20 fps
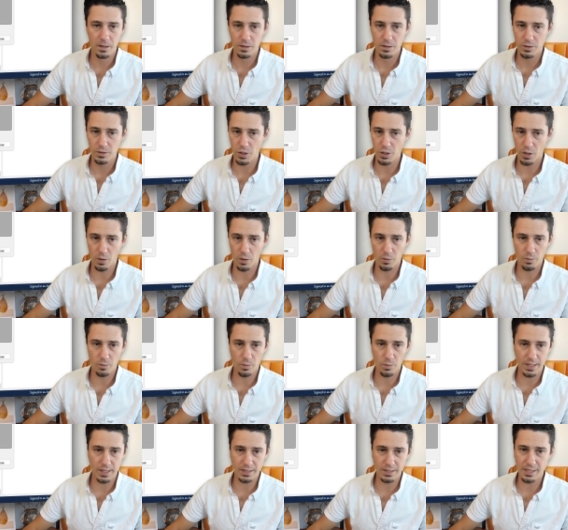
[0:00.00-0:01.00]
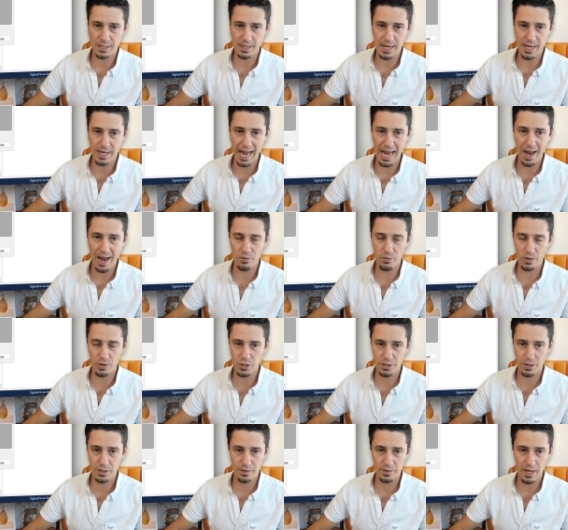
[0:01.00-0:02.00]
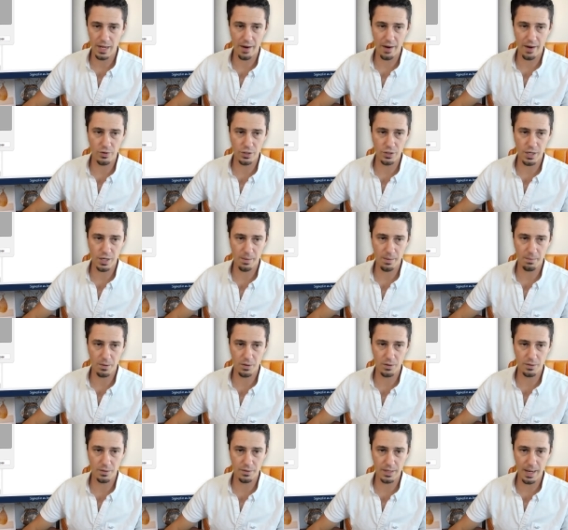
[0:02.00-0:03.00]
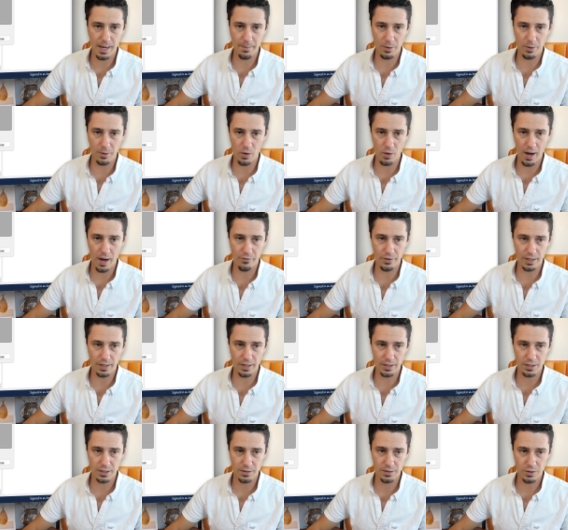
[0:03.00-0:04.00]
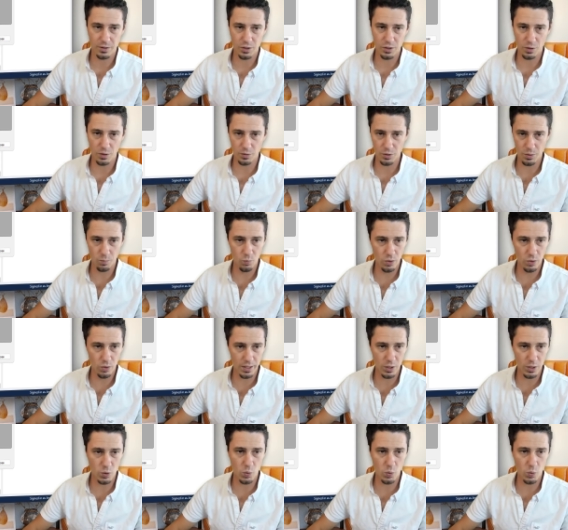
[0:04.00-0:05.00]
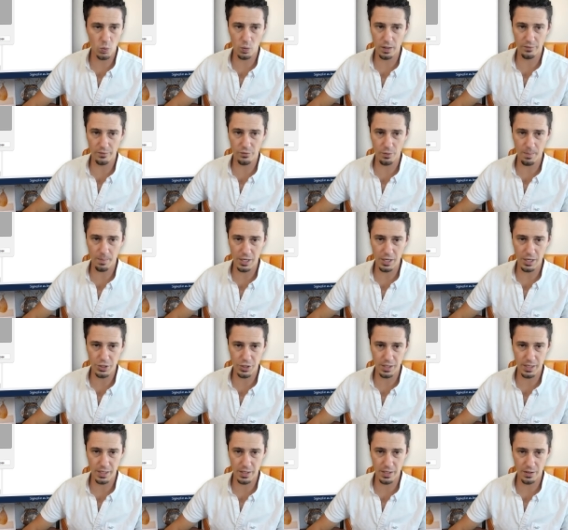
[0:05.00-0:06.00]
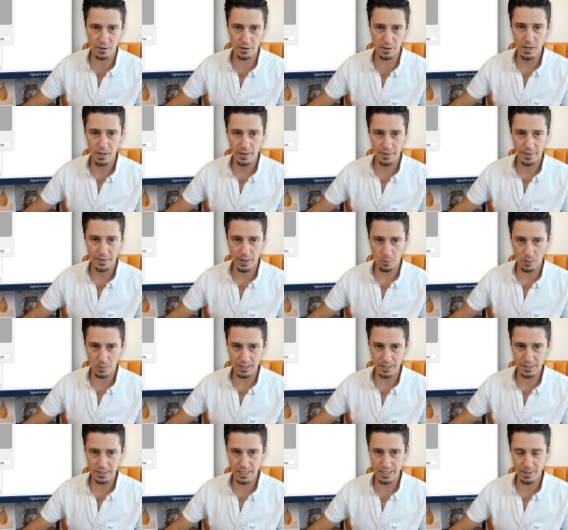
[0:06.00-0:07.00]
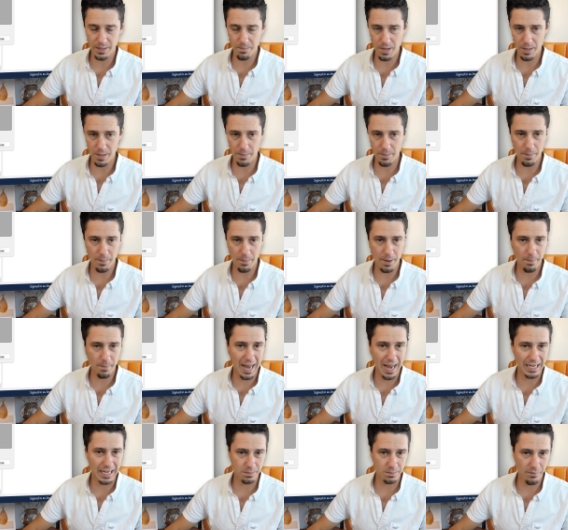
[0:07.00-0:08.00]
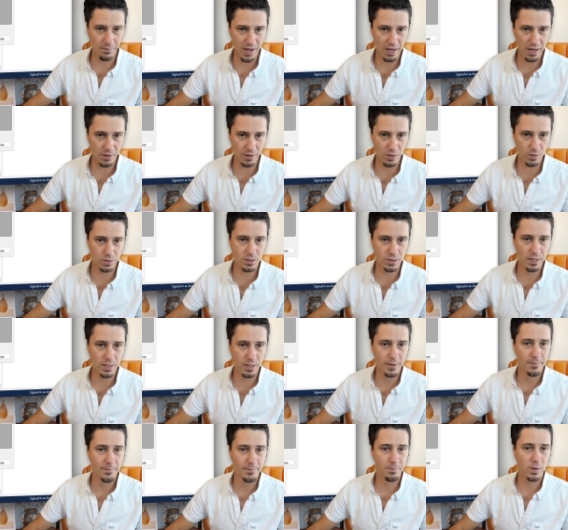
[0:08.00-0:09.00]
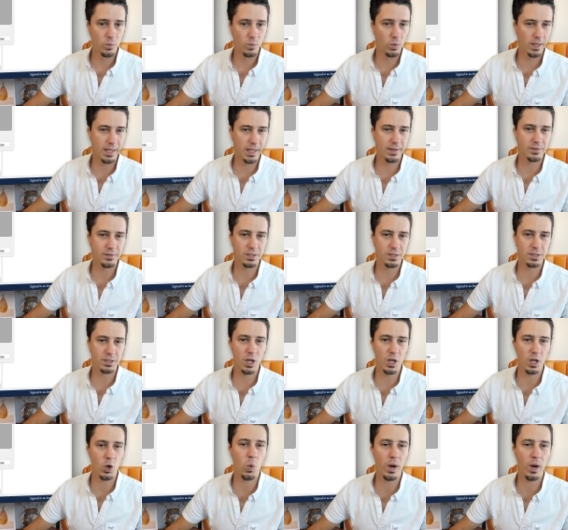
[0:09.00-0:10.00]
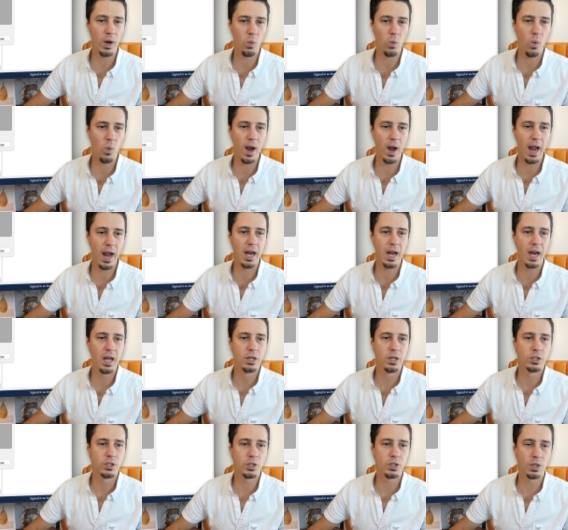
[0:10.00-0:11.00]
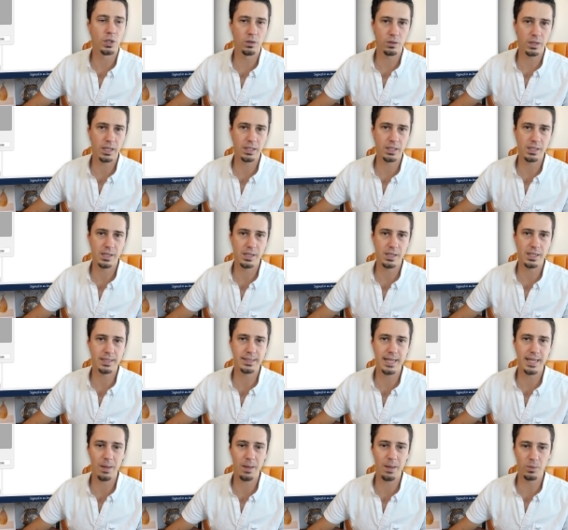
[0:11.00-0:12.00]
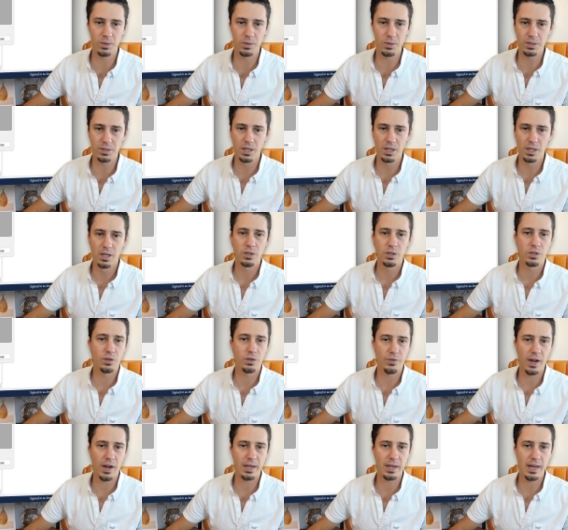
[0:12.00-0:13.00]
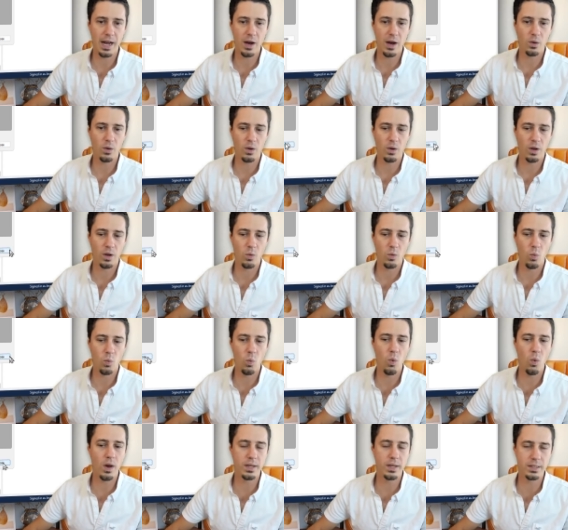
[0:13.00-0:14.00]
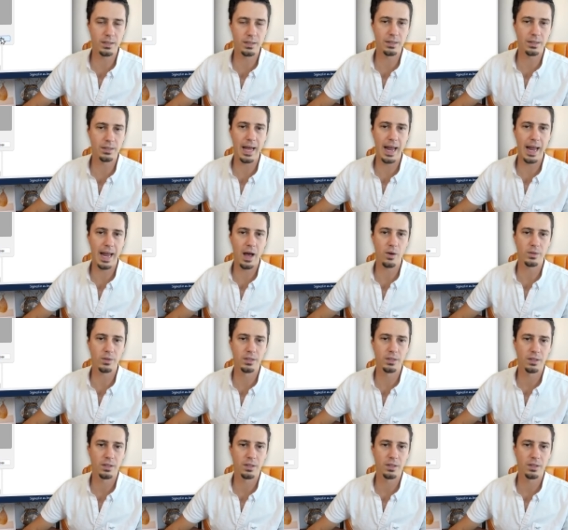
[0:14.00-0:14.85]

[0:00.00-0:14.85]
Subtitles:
So we can see the average number, demographics. So some really cool information here that we can see minimum and maximum values. Really gives us a quick way to look into these tables to find out what is the layout